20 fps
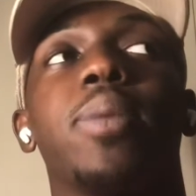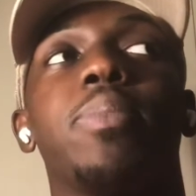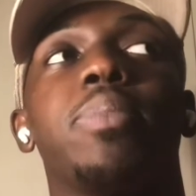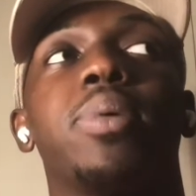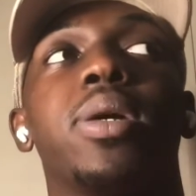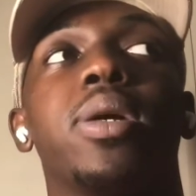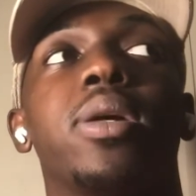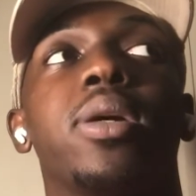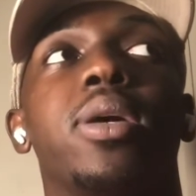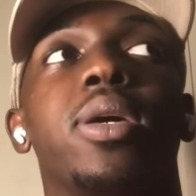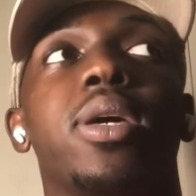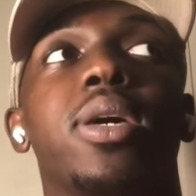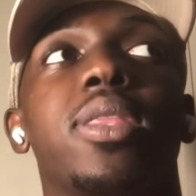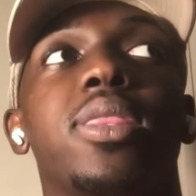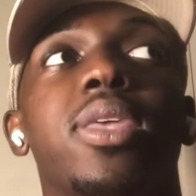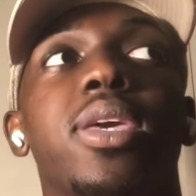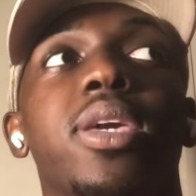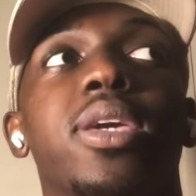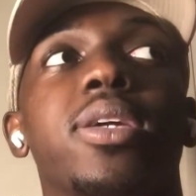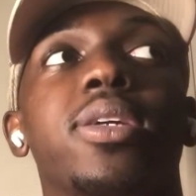But the
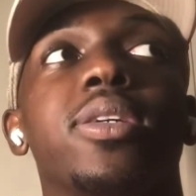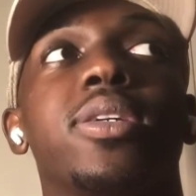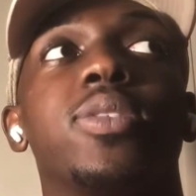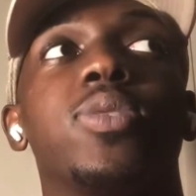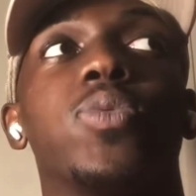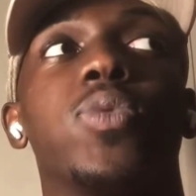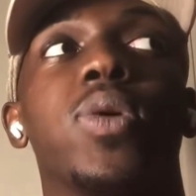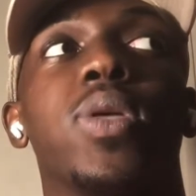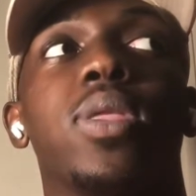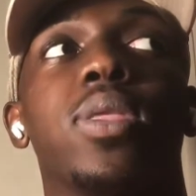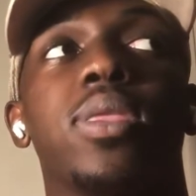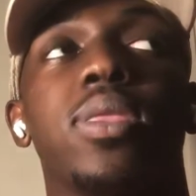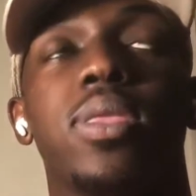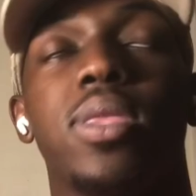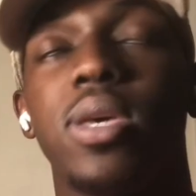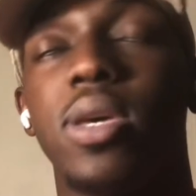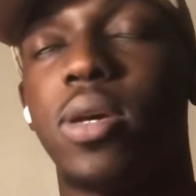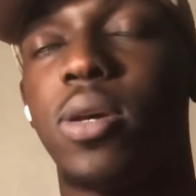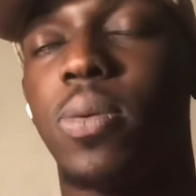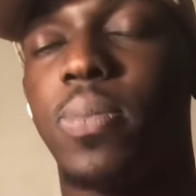thing is with
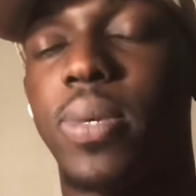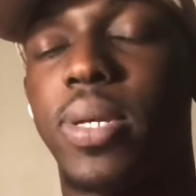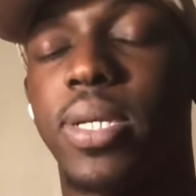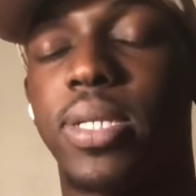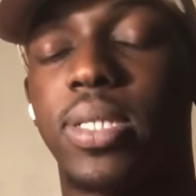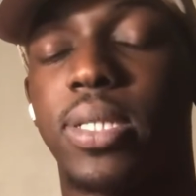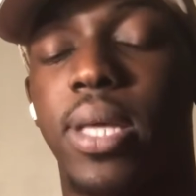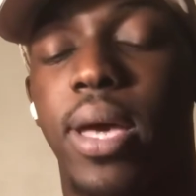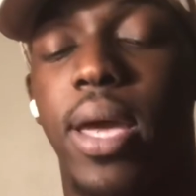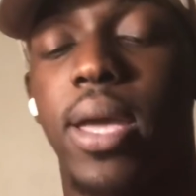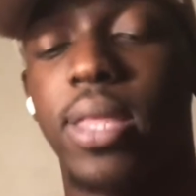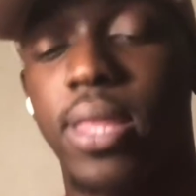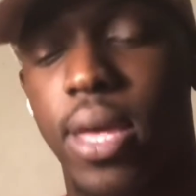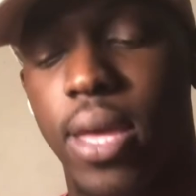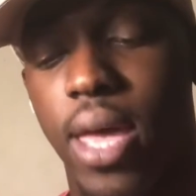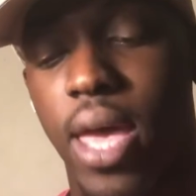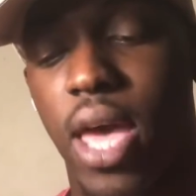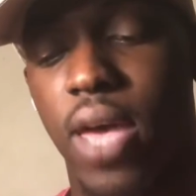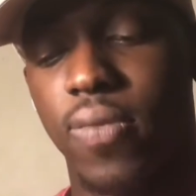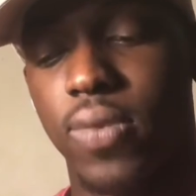them is like they
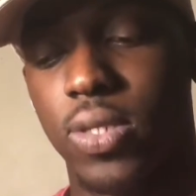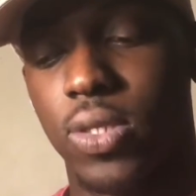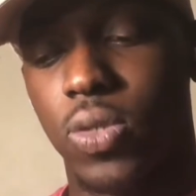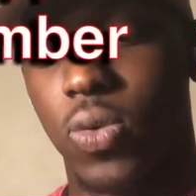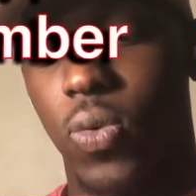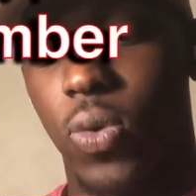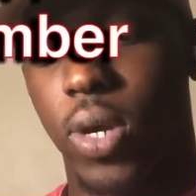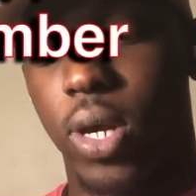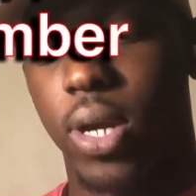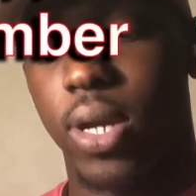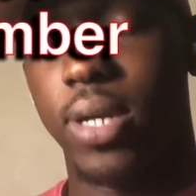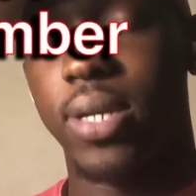have it to where a